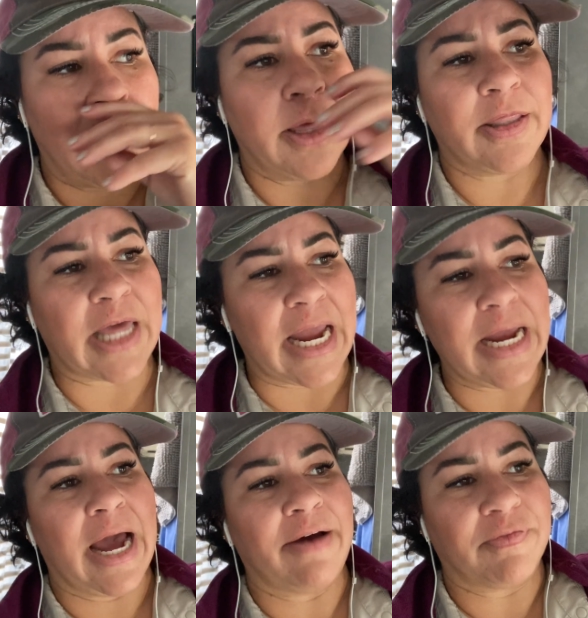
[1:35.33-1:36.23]
they
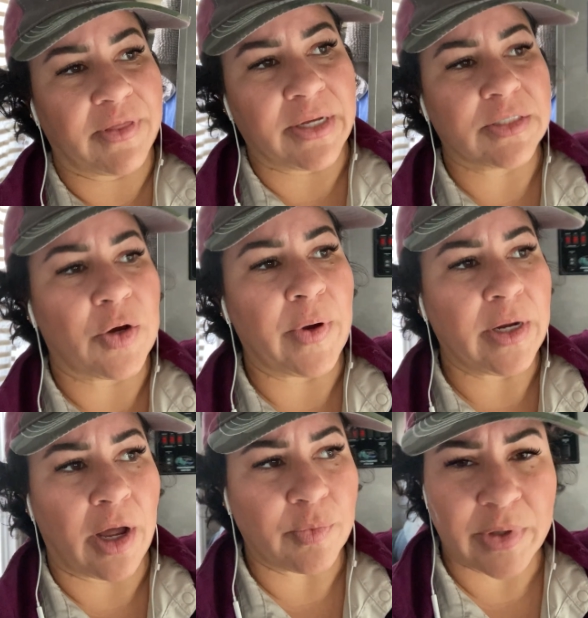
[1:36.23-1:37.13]
have things going
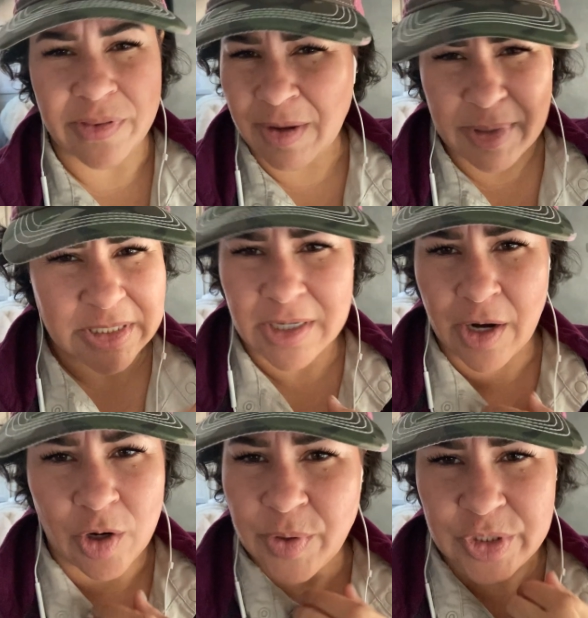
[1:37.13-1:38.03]
on with them. It's
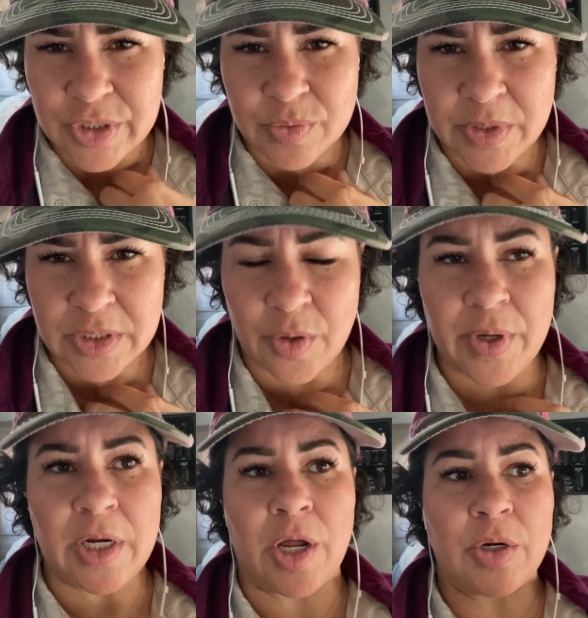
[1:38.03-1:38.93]
not always just what's
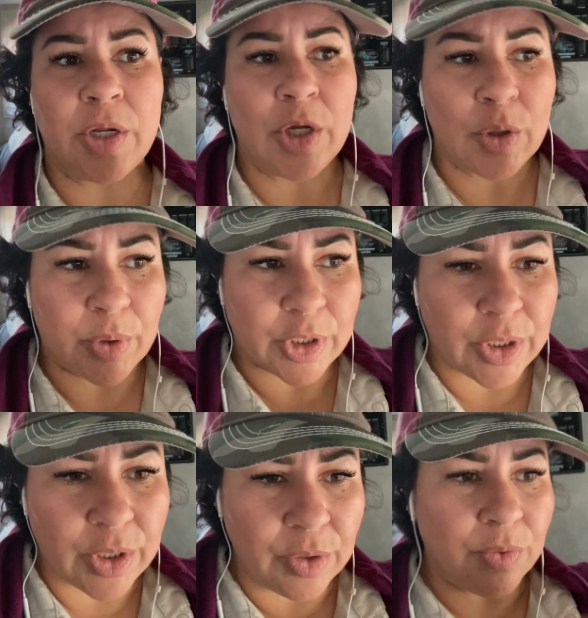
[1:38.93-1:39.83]
going on with
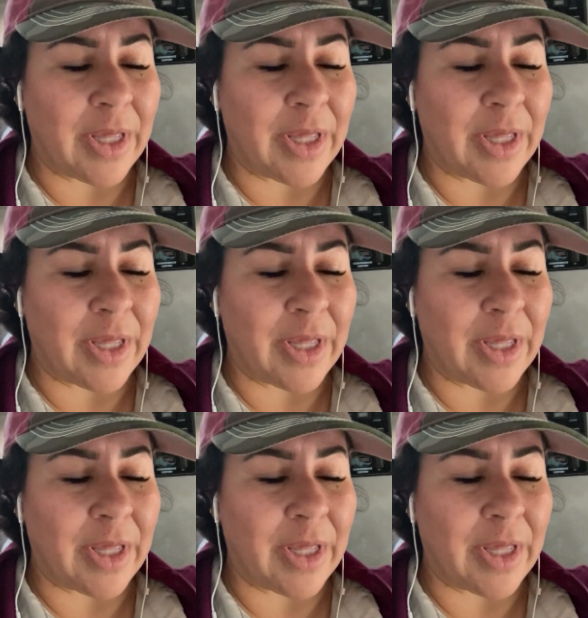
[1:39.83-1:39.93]
you.